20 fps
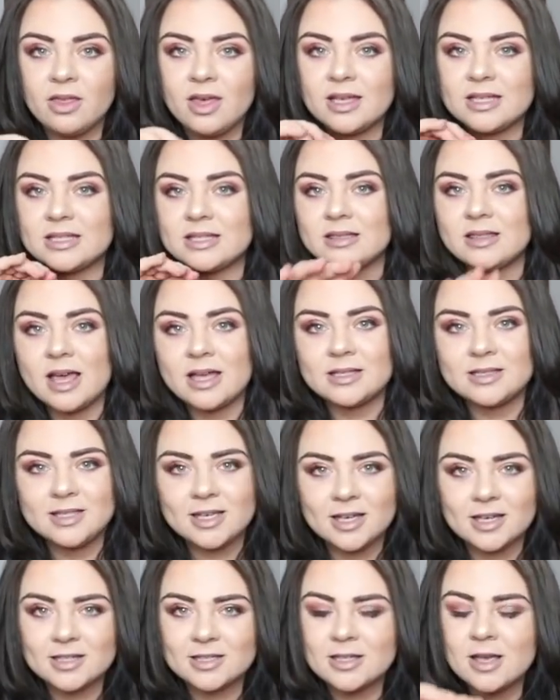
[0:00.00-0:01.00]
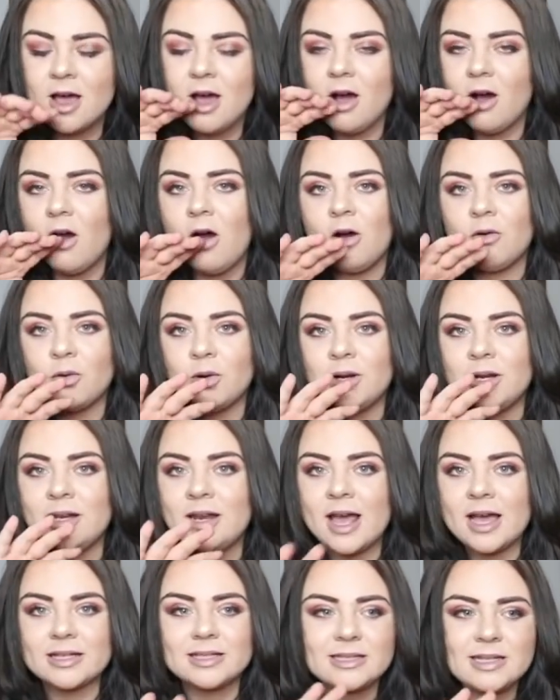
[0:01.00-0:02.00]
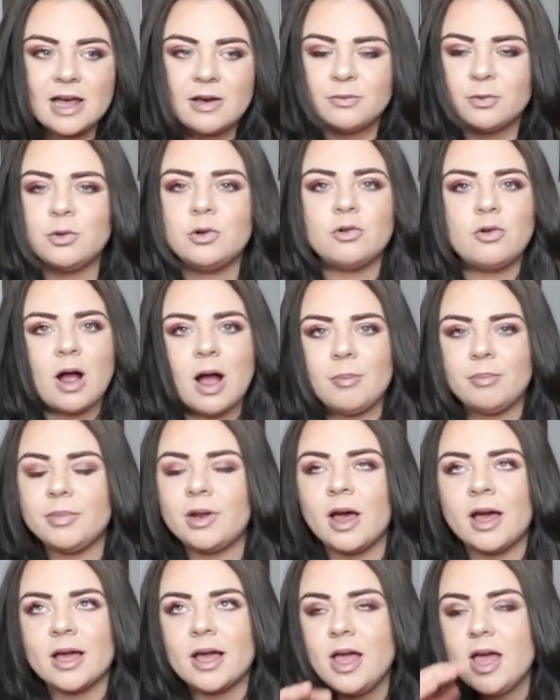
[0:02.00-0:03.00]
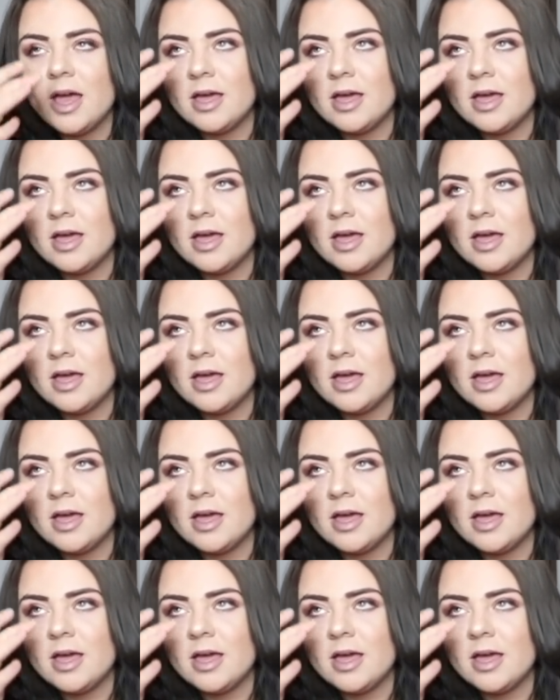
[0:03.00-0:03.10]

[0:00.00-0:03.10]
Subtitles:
The aesthetics are on next level crap, like